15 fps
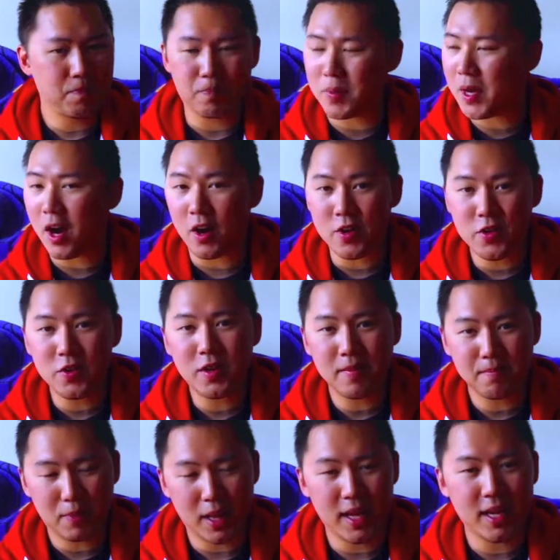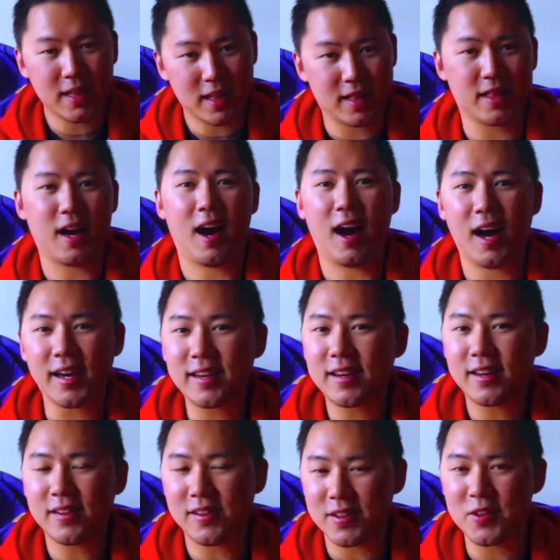But are you complaining that the hot
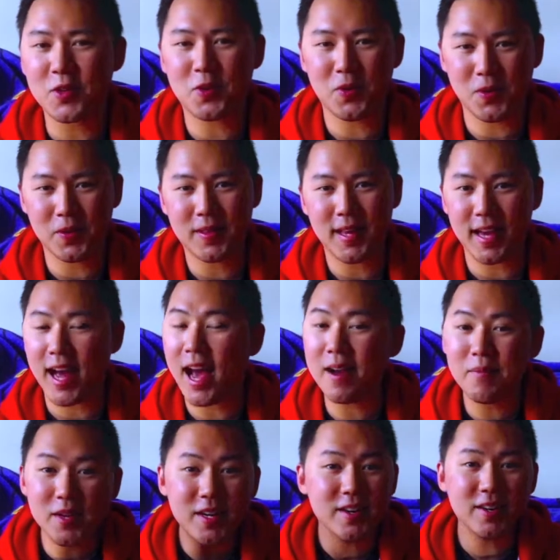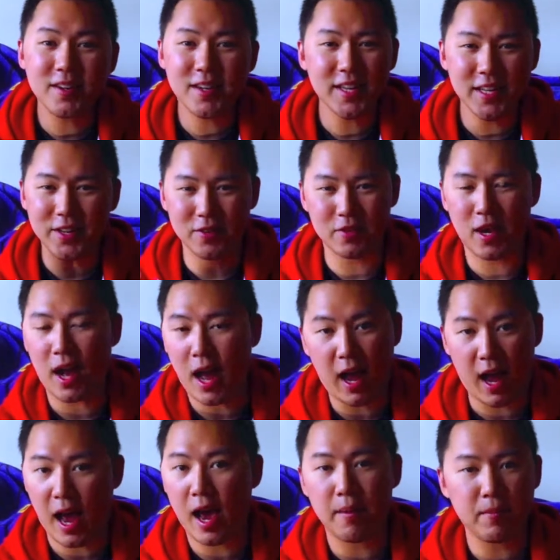girl in school is saying, I'm a nerd too?
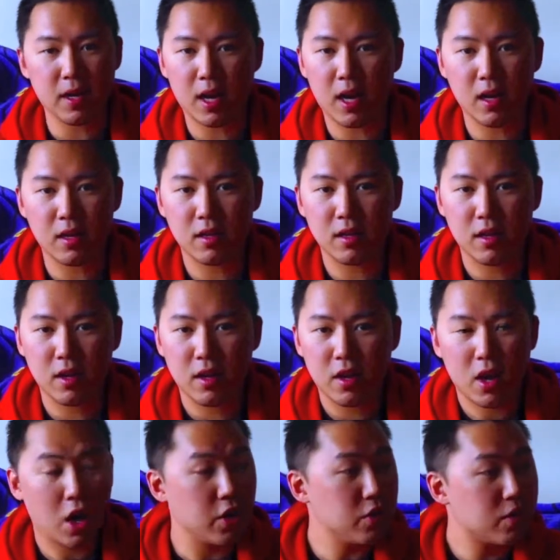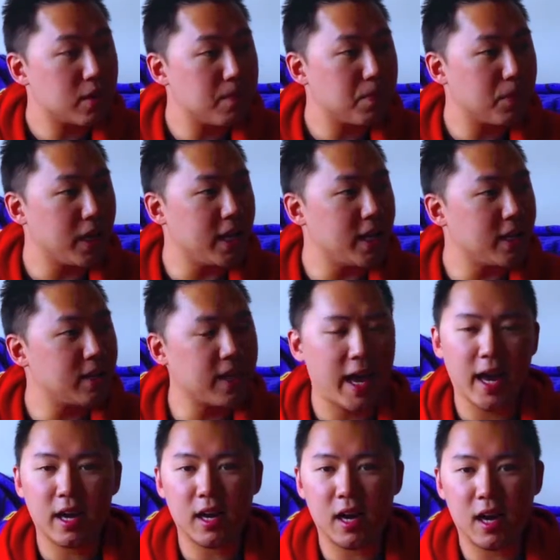I'm not. Are you complaining that